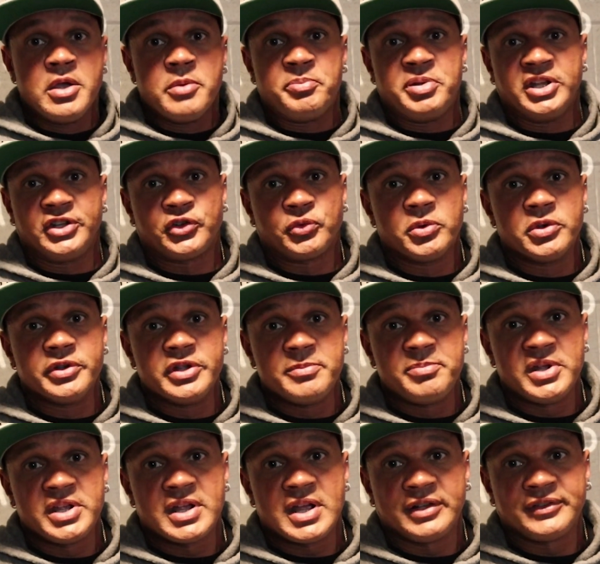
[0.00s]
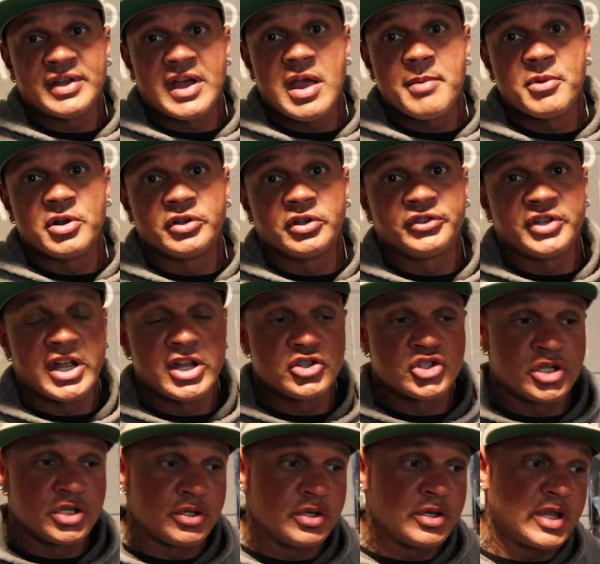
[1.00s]
Pit's really big on time under
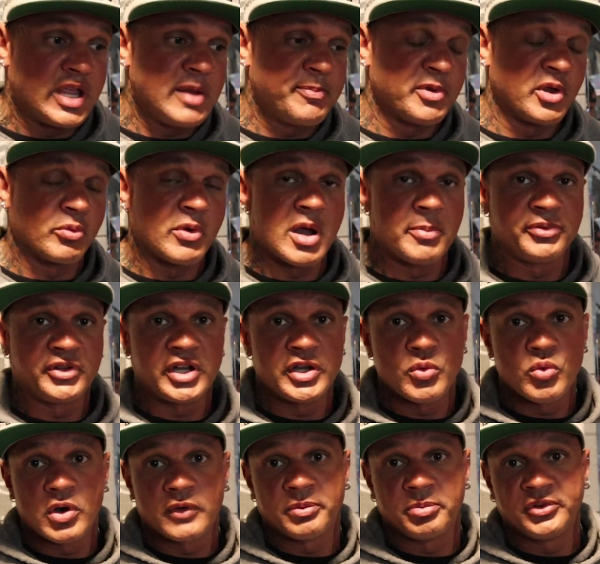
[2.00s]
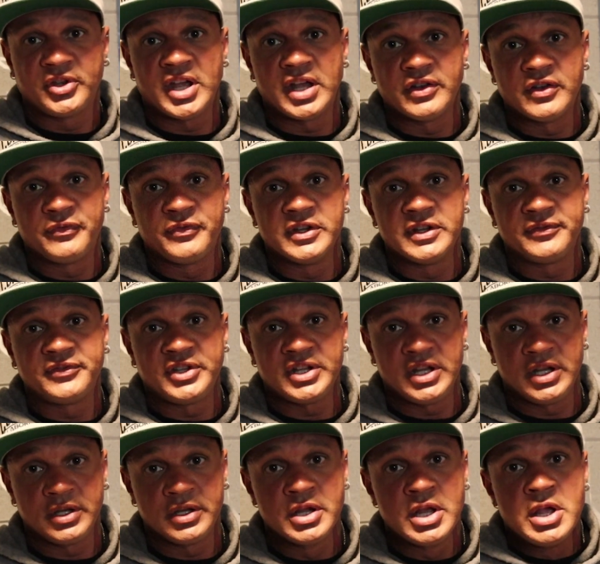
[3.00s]
tension, keeping the reps anywhere from 10 to
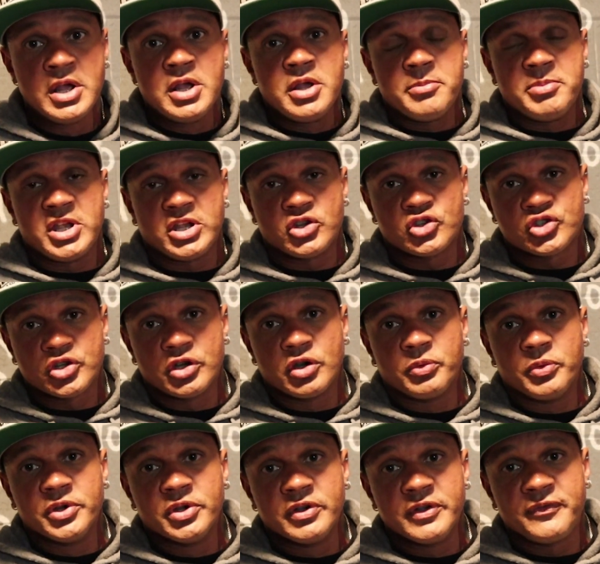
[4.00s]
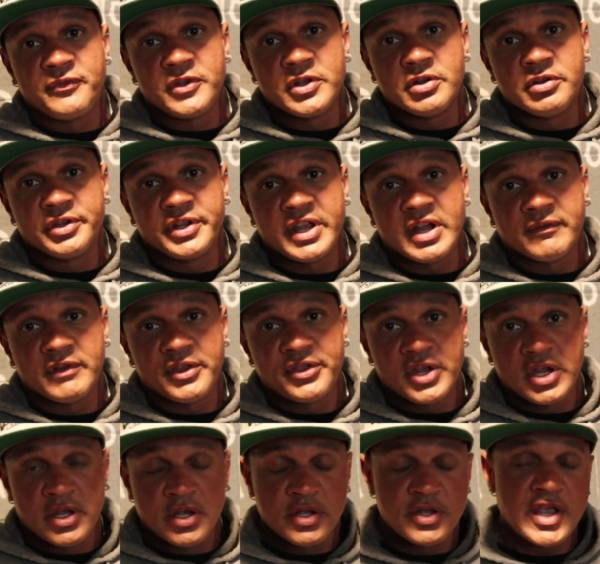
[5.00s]
15, making sure you're really feeling
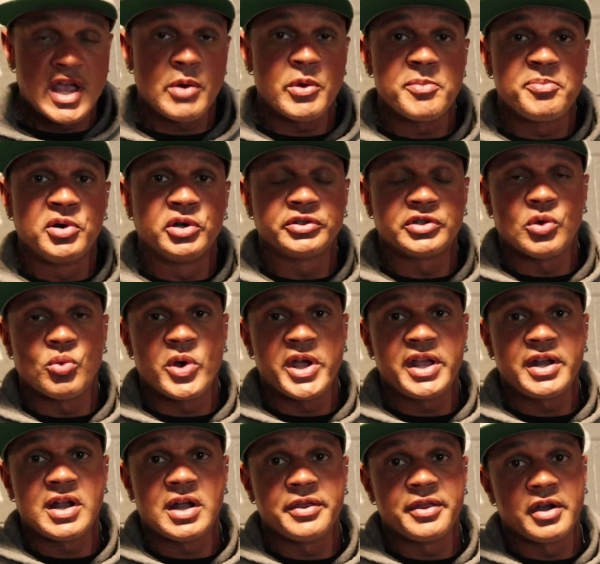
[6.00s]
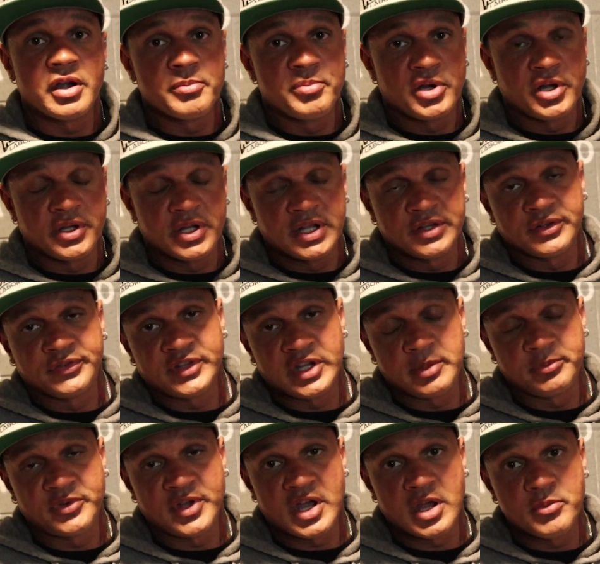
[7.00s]
everything. Yeah, we put the weight on there, but at the
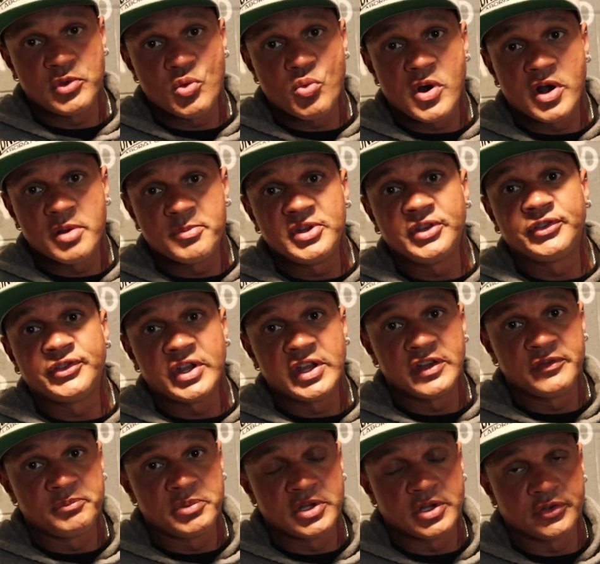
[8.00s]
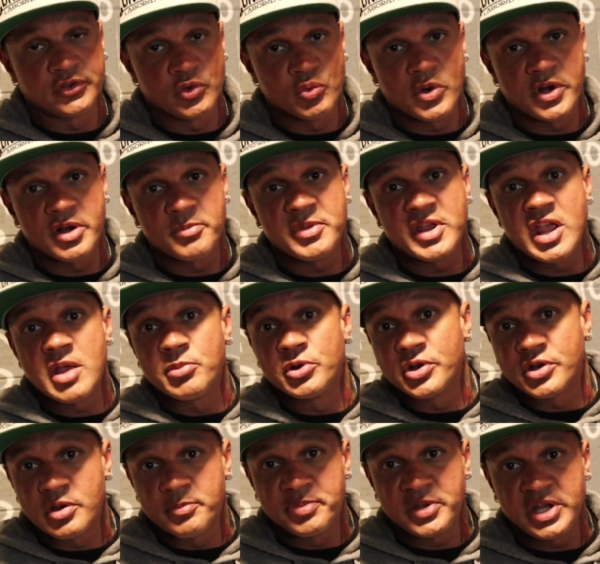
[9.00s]
same time, you want to be safe because you want to be able
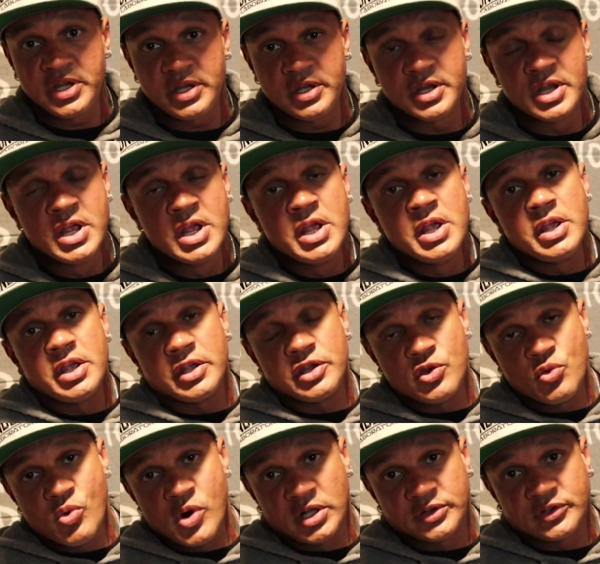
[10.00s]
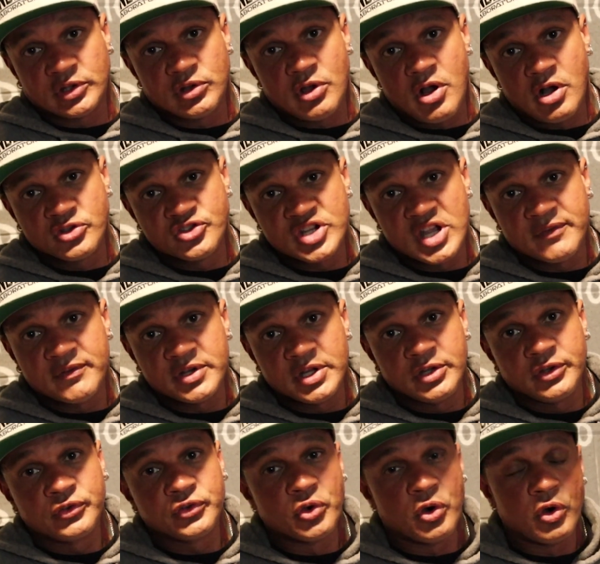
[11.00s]
to compete and you want the
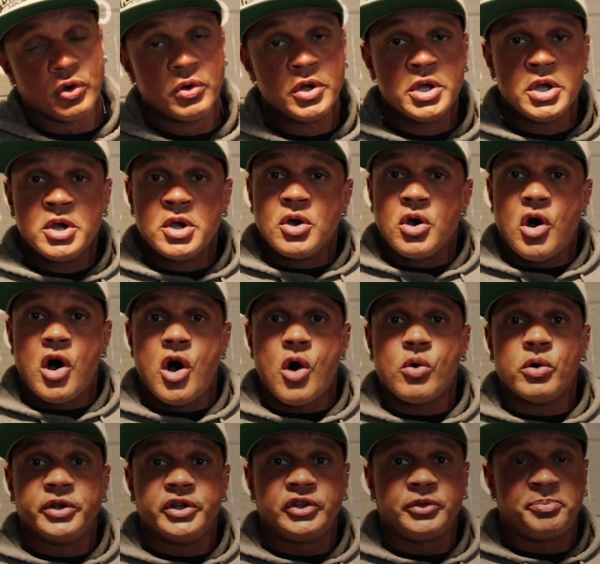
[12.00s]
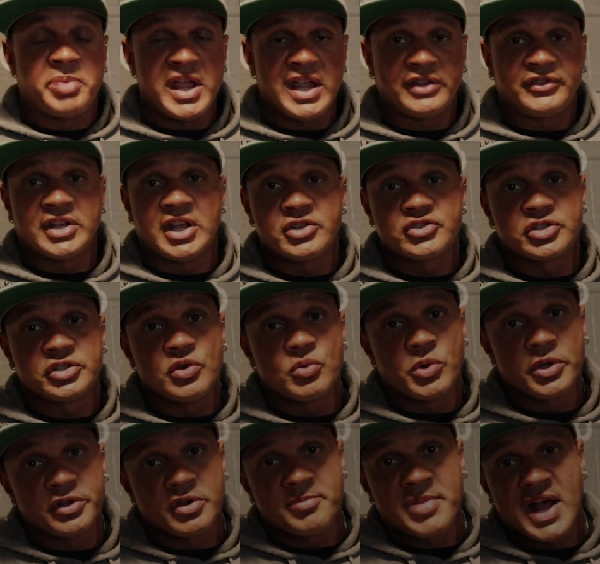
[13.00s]
longevity. So always pay attention to
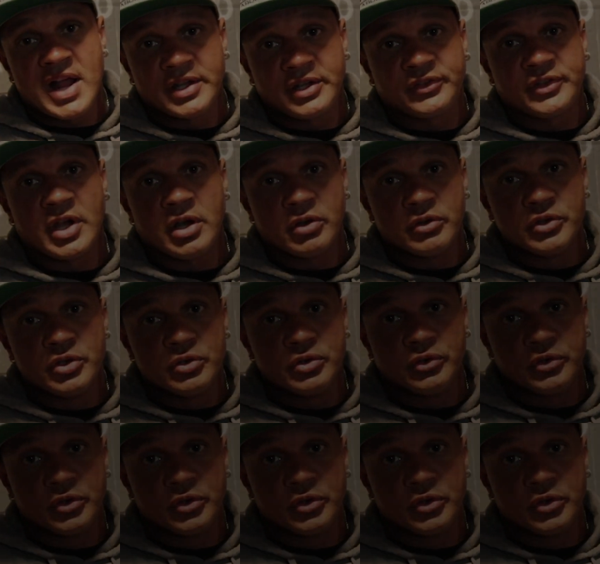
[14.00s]
what your body's telling you to